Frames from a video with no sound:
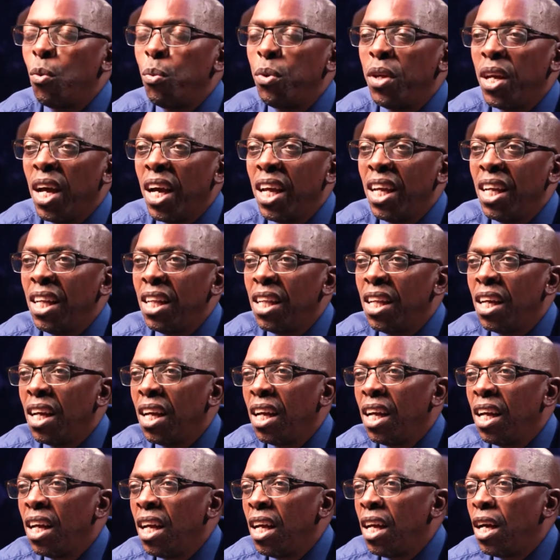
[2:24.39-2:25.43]
or we are in
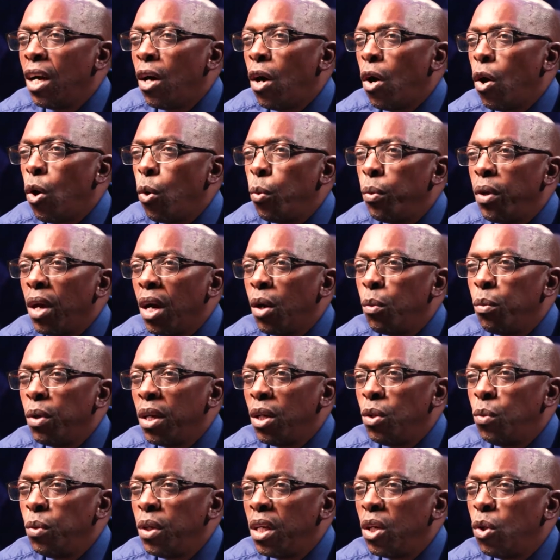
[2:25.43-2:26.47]
the or we are,
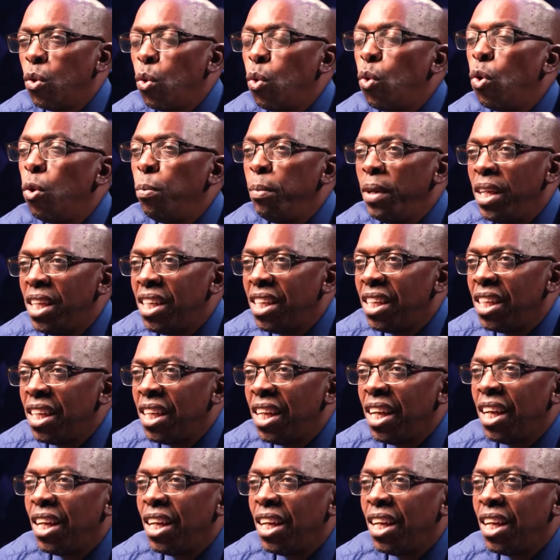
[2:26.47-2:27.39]
we are doing Google Meet